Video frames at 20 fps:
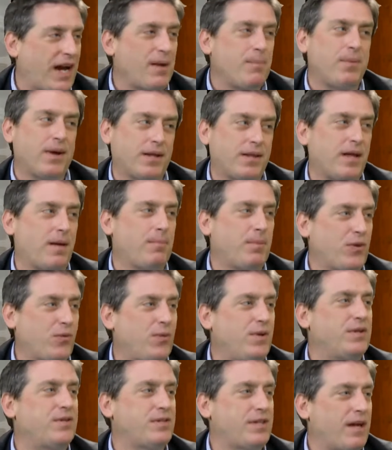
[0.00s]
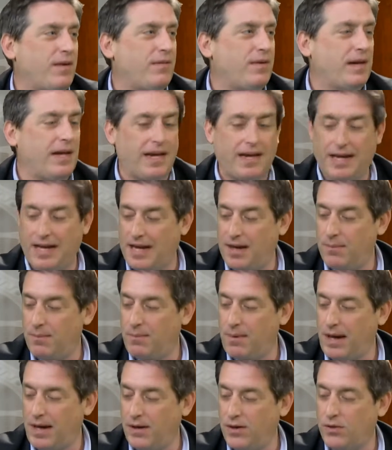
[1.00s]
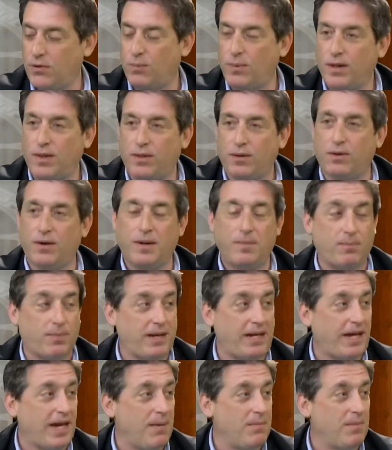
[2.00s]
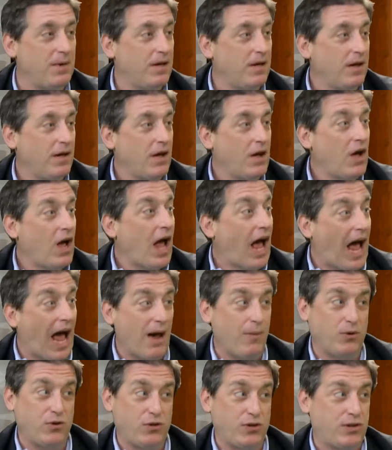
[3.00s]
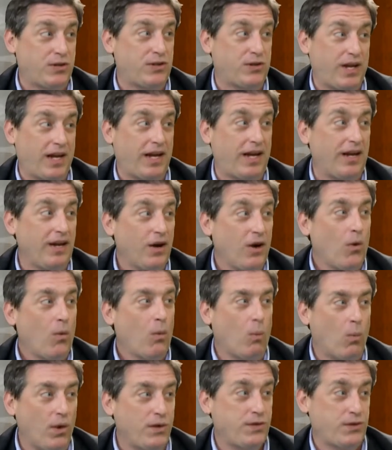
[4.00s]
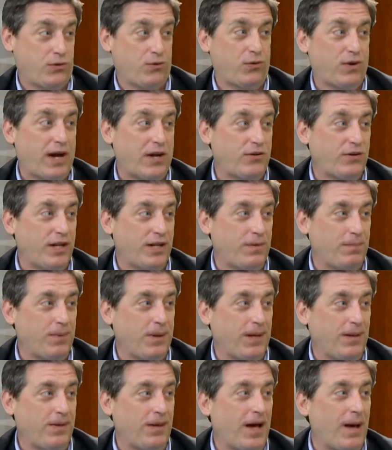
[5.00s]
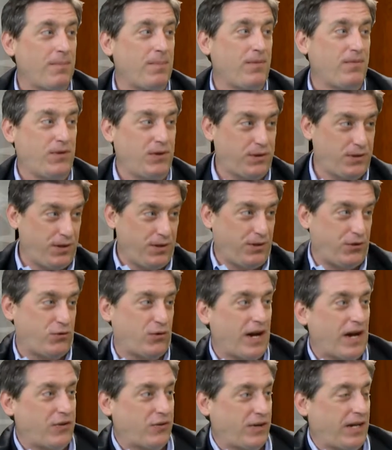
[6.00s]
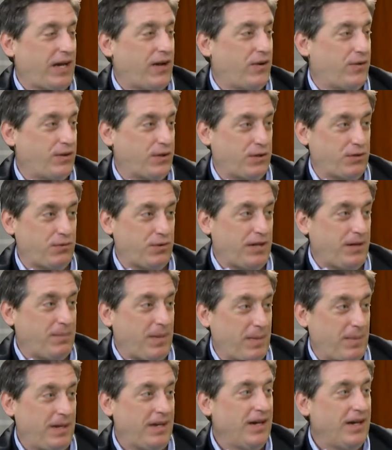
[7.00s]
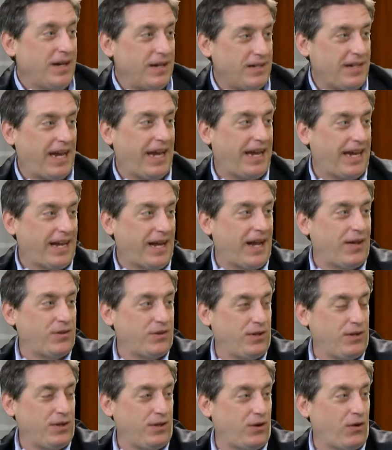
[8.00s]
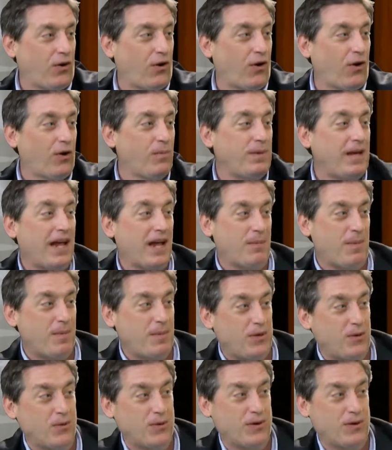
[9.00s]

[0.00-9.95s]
picked up between 7 a.m. and 3:30 p.m. I would just say once the trash gets picked up, if you see the trash can on the street, maybe take it out to the curb. Yeah, maybe you or